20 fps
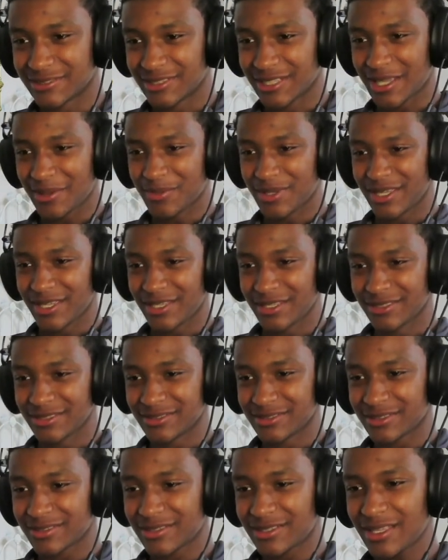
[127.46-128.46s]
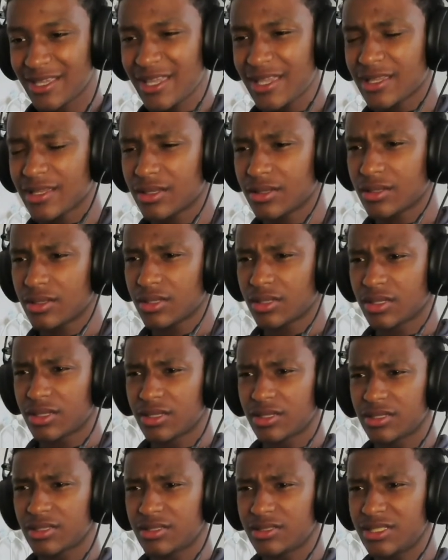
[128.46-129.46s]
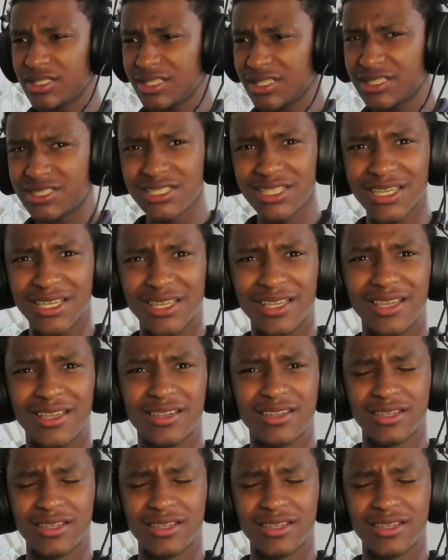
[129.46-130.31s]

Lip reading: Lay me. Dang. DDG.